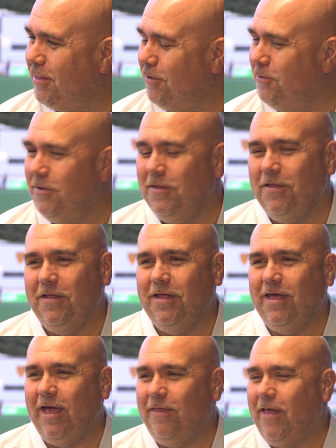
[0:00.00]
So
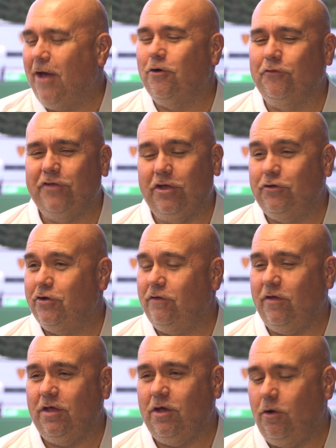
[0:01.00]
in that context, you're going to
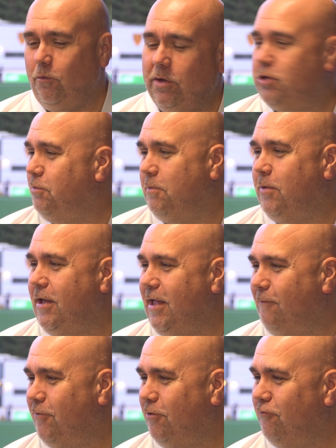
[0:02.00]
think, oh, we should be beating
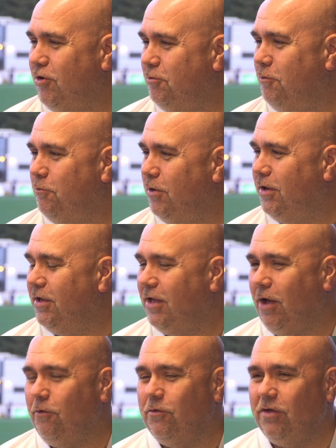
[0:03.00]
Hampton and Richmond. But,
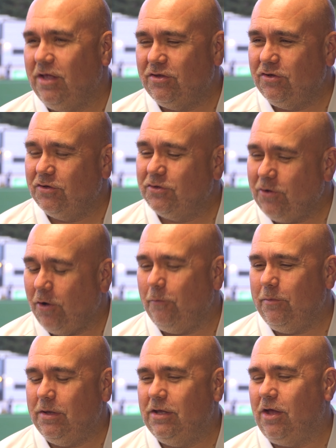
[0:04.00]
it's just got
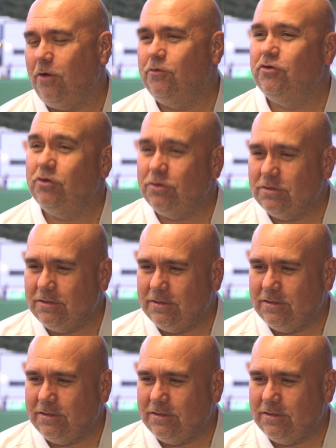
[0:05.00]
to, just